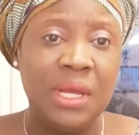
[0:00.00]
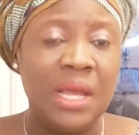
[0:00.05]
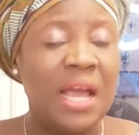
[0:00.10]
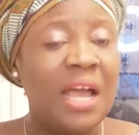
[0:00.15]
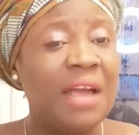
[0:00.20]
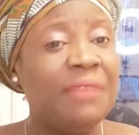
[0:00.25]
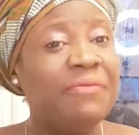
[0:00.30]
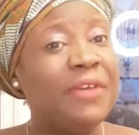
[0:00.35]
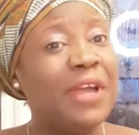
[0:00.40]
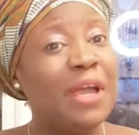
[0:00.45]

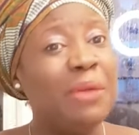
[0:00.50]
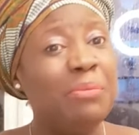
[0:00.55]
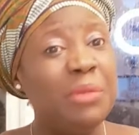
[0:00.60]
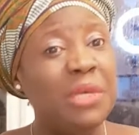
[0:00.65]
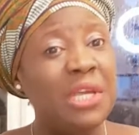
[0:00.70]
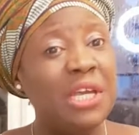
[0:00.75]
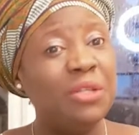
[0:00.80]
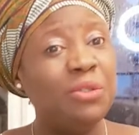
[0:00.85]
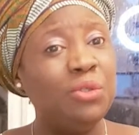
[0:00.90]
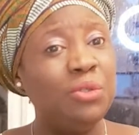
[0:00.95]
I've come
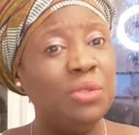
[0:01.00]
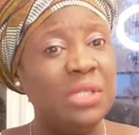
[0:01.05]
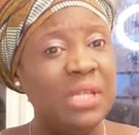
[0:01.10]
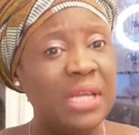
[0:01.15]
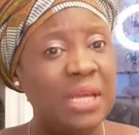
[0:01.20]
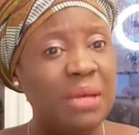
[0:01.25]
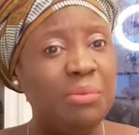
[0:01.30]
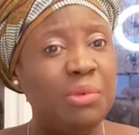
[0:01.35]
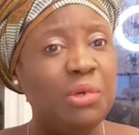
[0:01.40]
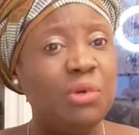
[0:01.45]
here
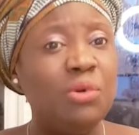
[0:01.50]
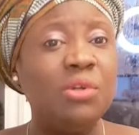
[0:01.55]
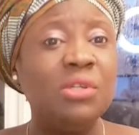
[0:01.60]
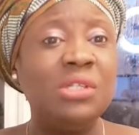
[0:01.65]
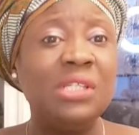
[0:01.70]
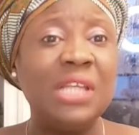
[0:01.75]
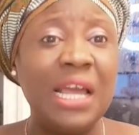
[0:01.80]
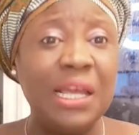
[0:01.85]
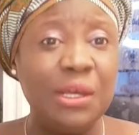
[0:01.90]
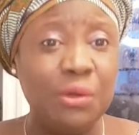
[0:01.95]
today
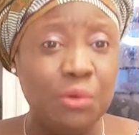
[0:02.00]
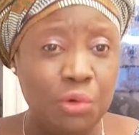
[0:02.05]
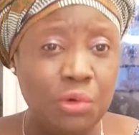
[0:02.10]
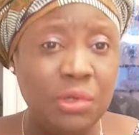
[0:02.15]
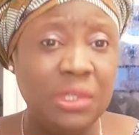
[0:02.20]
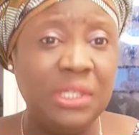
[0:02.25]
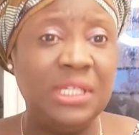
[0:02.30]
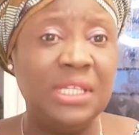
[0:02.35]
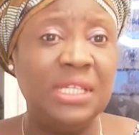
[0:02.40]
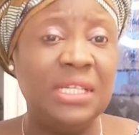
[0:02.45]
because I
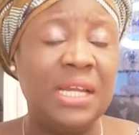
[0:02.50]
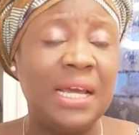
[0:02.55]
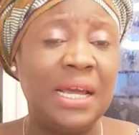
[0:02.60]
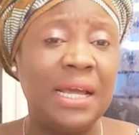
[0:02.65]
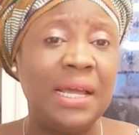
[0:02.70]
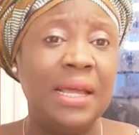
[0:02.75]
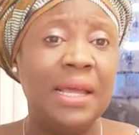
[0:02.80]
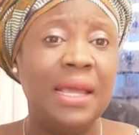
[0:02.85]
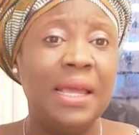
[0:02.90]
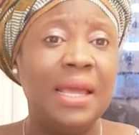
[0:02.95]
cooked dinner
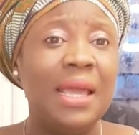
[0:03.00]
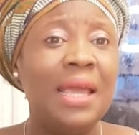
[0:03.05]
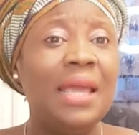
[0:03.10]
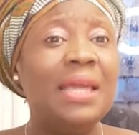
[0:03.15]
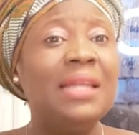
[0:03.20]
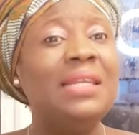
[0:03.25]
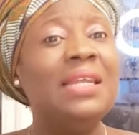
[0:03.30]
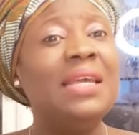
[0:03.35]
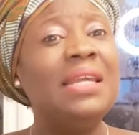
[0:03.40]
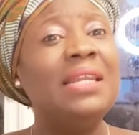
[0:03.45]

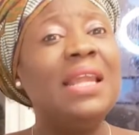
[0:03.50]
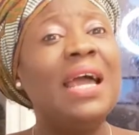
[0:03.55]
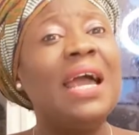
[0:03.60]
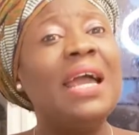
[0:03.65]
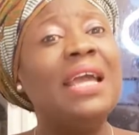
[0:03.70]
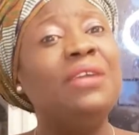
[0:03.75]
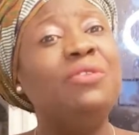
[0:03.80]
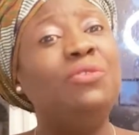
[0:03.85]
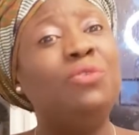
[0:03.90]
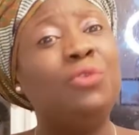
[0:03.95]
and then
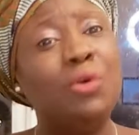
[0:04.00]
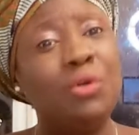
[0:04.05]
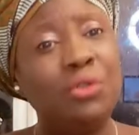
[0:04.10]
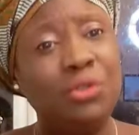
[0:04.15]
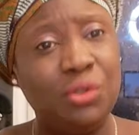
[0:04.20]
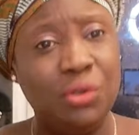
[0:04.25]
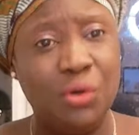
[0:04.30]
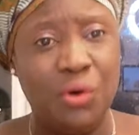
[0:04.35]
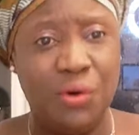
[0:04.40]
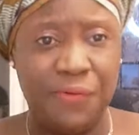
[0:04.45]
I
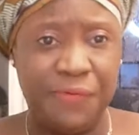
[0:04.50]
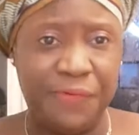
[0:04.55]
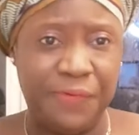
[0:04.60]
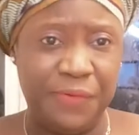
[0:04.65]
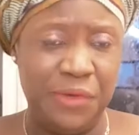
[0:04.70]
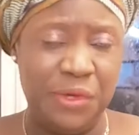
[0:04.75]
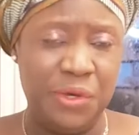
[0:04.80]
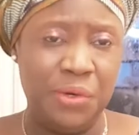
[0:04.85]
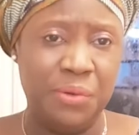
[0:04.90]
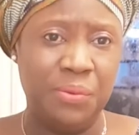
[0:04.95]
thought of
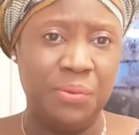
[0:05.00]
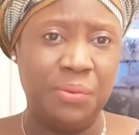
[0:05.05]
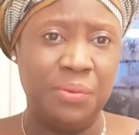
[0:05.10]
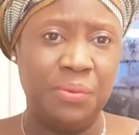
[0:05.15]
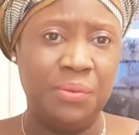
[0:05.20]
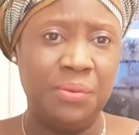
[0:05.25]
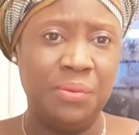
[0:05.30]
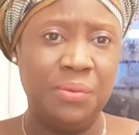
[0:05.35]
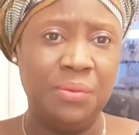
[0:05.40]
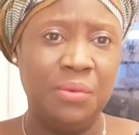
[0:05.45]
you.
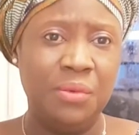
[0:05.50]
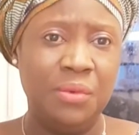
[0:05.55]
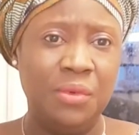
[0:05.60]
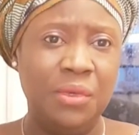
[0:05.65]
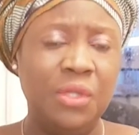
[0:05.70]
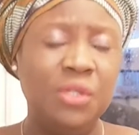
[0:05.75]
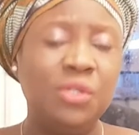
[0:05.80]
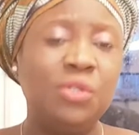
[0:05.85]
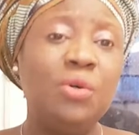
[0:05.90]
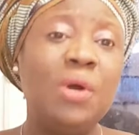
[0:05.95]

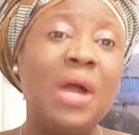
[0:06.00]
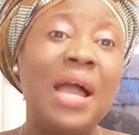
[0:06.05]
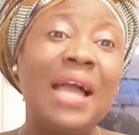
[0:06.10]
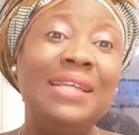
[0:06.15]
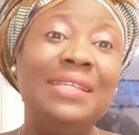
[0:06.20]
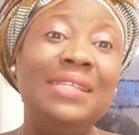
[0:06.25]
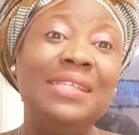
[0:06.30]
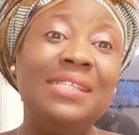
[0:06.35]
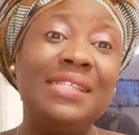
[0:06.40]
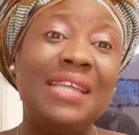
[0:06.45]
So I
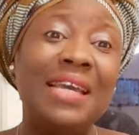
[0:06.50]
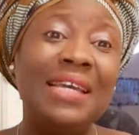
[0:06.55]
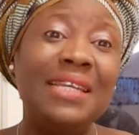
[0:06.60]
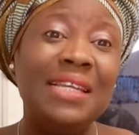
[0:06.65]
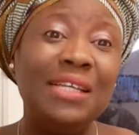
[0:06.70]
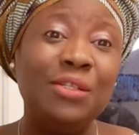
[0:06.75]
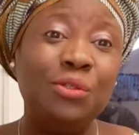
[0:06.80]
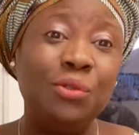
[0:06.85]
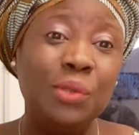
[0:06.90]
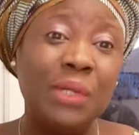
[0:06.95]

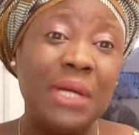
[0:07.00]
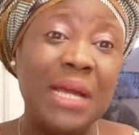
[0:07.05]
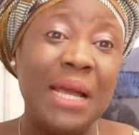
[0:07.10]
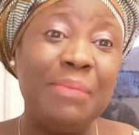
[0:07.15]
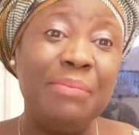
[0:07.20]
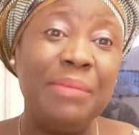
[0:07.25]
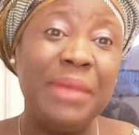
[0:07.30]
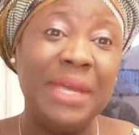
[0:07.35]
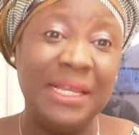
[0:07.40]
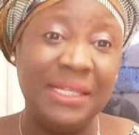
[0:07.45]
decided to
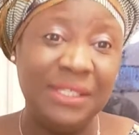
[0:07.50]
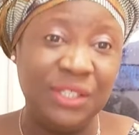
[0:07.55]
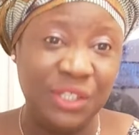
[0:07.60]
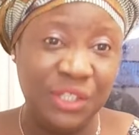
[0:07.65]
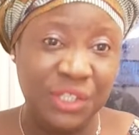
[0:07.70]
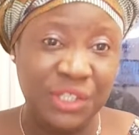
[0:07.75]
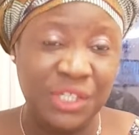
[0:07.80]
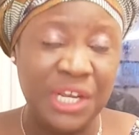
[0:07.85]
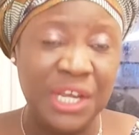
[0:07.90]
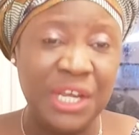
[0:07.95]
come and
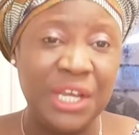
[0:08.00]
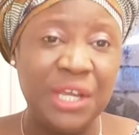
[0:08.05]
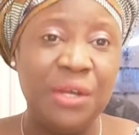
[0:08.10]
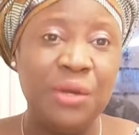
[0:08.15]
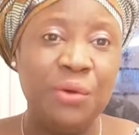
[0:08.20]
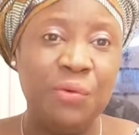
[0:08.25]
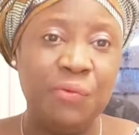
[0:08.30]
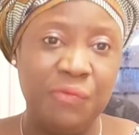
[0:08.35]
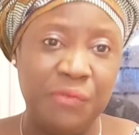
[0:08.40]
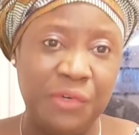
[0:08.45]
share
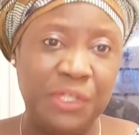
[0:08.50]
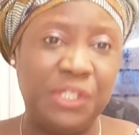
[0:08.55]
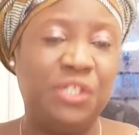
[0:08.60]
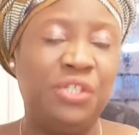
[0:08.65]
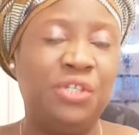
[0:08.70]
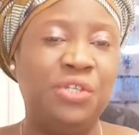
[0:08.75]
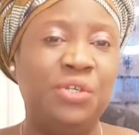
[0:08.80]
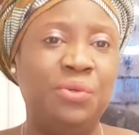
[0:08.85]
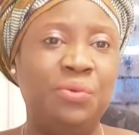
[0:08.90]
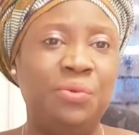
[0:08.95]

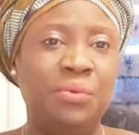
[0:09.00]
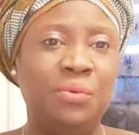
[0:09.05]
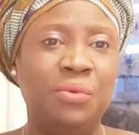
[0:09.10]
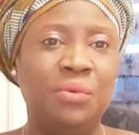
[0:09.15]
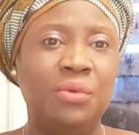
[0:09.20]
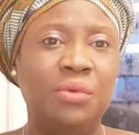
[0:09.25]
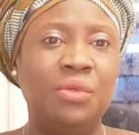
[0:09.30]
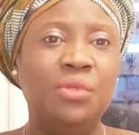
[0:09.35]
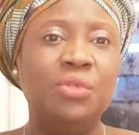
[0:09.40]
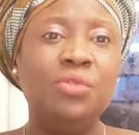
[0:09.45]
with you.
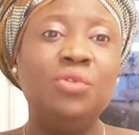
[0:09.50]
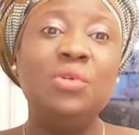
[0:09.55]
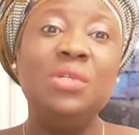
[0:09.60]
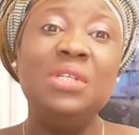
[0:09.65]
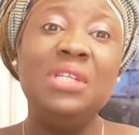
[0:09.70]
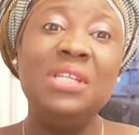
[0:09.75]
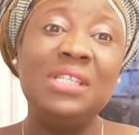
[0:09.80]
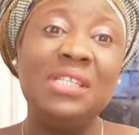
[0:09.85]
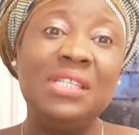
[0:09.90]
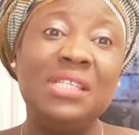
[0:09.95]
So
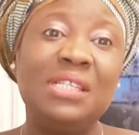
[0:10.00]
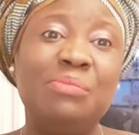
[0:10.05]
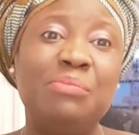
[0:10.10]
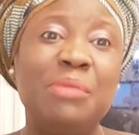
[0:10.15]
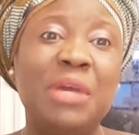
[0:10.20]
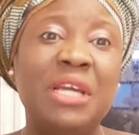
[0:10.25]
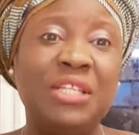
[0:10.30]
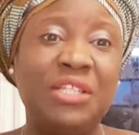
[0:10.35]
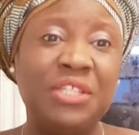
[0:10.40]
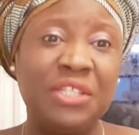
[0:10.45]
this is
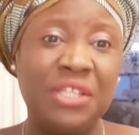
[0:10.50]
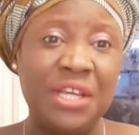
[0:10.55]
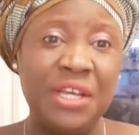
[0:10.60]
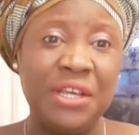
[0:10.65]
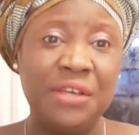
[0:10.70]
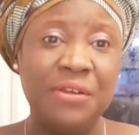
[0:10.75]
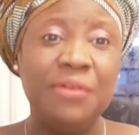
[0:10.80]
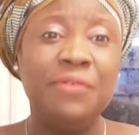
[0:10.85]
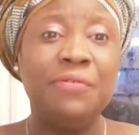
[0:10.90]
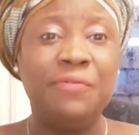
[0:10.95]
my
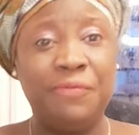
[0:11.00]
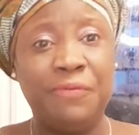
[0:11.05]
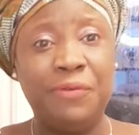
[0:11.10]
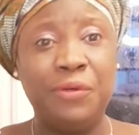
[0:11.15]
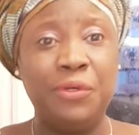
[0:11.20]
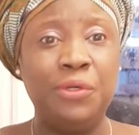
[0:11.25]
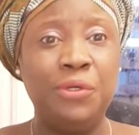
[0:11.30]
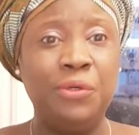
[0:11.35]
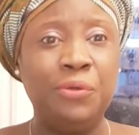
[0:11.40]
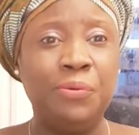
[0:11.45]
share for
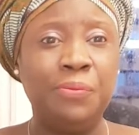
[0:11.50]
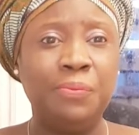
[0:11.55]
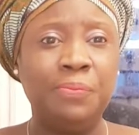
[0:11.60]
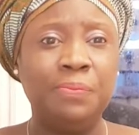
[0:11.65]
you.